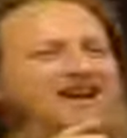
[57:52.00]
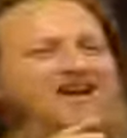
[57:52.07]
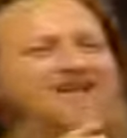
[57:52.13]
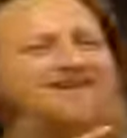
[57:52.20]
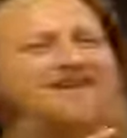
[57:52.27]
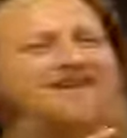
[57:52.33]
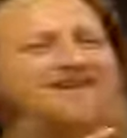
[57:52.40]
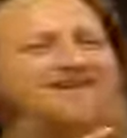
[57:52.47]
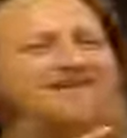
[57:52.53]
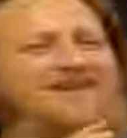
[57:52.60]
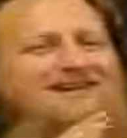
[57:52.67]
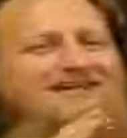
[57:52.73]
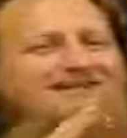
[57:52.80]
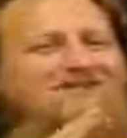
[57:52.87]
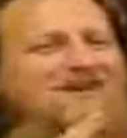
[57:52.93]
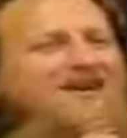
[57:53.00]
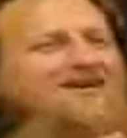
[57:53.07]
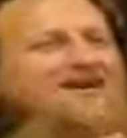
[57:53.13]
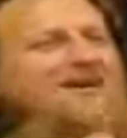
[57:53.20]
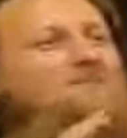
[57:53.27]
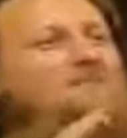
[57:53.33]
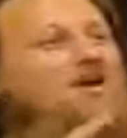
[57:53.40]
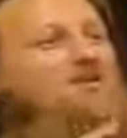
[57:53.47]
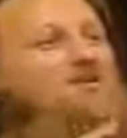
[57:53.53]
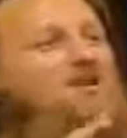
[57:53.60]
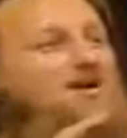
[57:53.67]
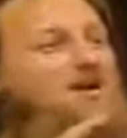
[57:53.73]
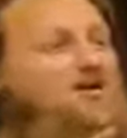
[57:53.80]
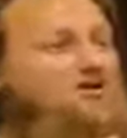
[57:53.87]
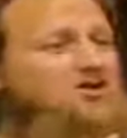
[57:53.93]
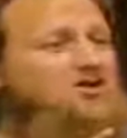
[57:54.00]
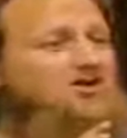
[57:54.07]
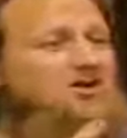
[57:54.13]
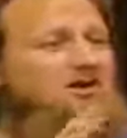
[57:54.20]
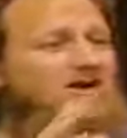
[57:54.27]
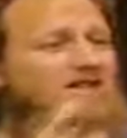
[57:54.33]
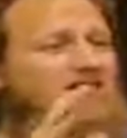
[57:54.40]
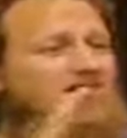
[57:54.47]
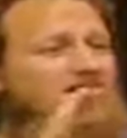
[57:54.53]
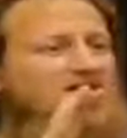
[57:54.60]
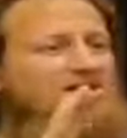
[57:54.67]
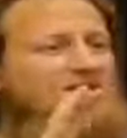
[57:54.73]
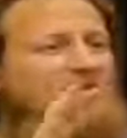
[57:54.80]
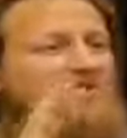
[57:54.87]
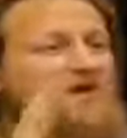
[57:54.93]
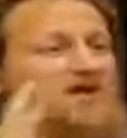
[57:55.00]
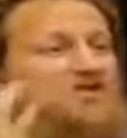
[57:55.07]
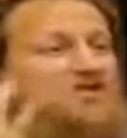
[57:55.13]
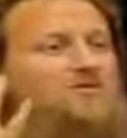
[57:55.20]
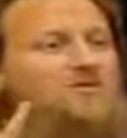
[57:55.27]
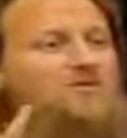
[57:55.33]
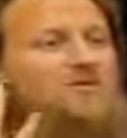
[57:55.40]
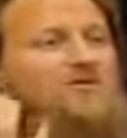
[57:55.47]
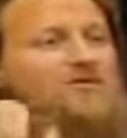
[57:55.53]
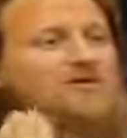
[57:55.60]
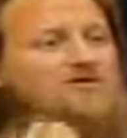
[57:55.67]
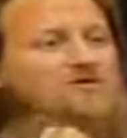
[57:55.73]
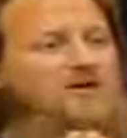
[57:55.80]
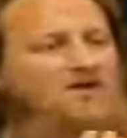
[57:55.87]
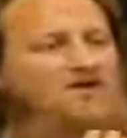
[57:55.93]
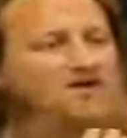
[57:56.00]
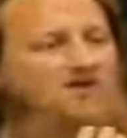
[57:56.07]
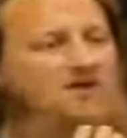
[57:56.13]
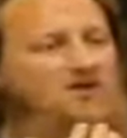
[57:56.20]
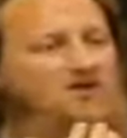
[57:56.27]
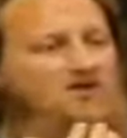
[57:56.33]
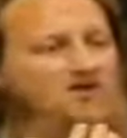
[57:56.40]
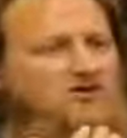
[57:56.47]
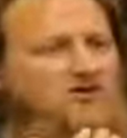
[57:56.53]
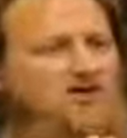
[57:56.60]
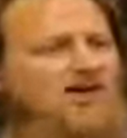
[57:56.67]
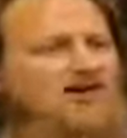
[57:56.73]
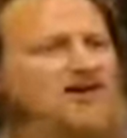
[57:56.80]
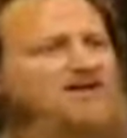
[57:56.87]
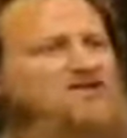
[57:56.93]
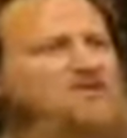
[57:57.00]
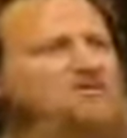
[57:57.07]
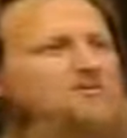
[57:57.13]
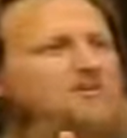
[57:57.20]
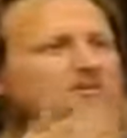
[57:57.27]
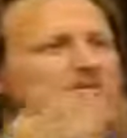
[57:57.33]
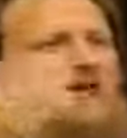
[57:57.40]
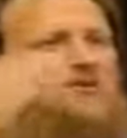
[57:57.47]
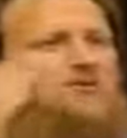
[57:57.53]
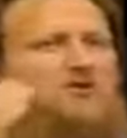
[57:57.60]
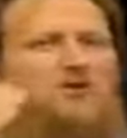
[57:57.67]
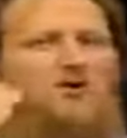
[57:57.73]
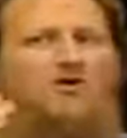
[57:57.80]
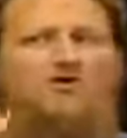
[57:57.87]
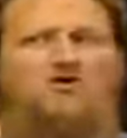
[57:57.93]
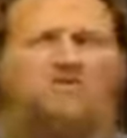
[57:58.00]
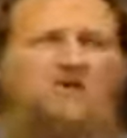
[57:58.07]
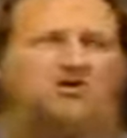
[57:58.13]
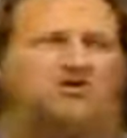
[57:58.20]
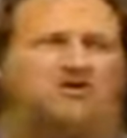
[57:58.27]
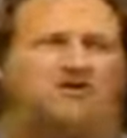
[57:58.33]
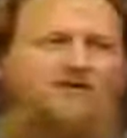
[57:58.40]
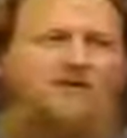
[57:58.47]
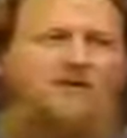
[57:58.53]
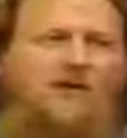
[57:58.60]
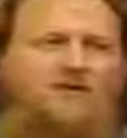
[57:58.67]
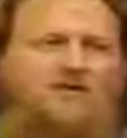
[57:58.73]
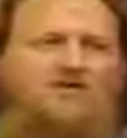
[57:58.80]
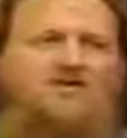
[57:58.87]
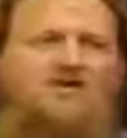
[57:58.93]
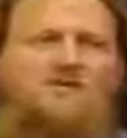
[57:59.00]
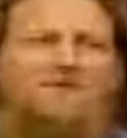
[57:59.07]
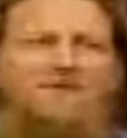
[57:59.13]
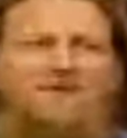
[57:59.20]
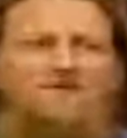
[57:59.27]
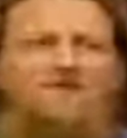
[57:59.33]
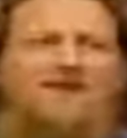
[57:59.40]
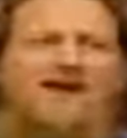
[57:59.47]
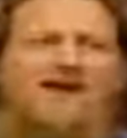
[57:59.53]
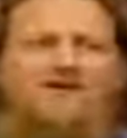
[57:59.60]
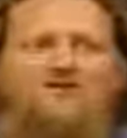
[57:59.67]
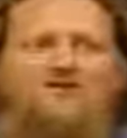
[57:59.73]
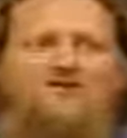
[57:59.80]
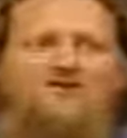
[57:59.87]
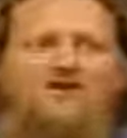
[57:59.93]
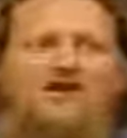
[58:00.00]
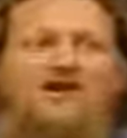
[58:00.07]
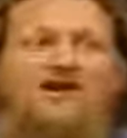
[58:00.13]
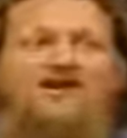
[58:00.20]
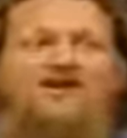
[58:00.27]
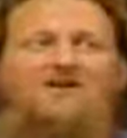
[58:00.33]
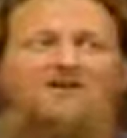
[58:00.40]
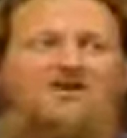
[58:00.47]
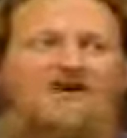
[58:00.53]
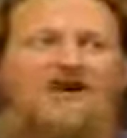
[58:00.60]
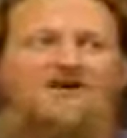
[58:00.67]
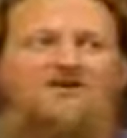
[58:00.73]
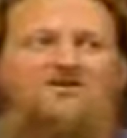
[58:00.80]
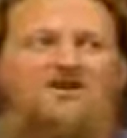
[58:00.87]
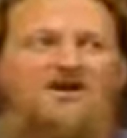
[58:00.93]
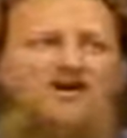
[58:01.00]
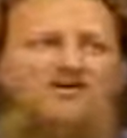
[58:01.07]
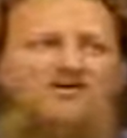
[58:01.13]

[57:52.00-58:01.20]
London is very multicultural. London is much more multicultural. As you move up north, especially if you go to some of those towns a little bit outside of